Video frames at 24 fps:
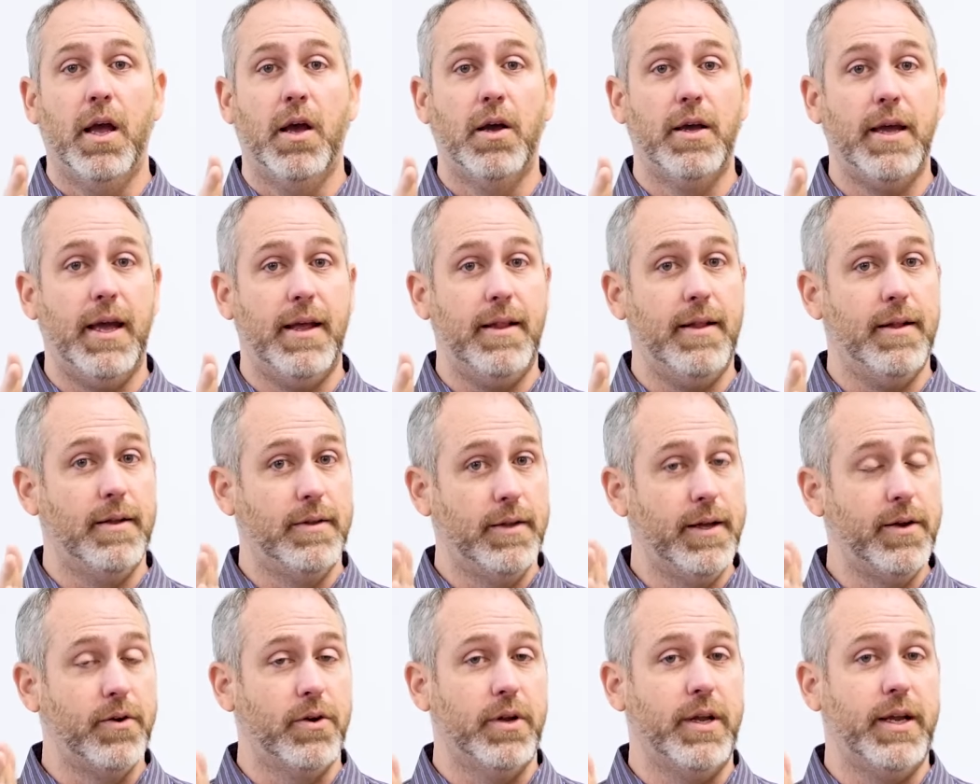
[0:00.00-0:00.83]
Okay,
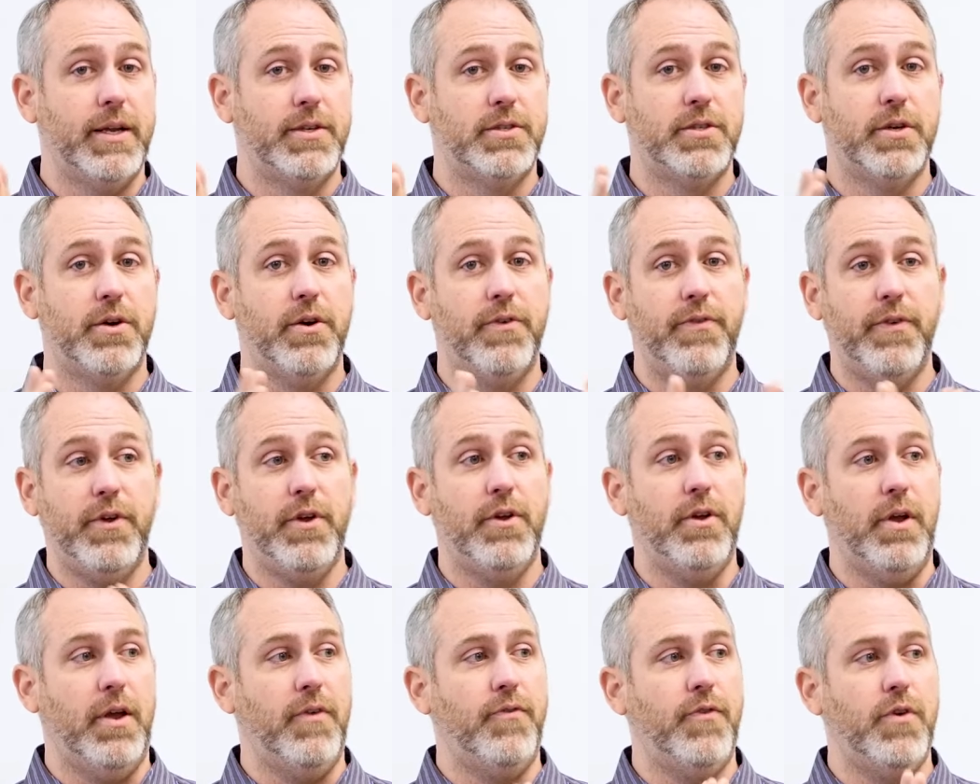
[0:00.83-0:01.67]
literally. So
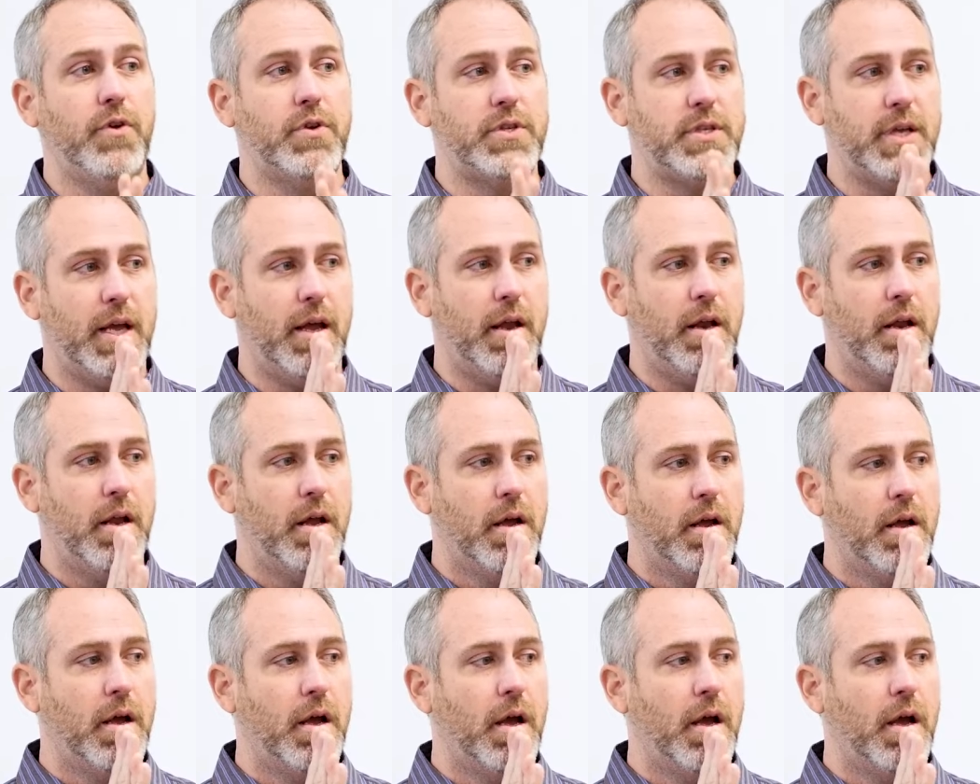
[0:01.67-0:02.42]
if you said,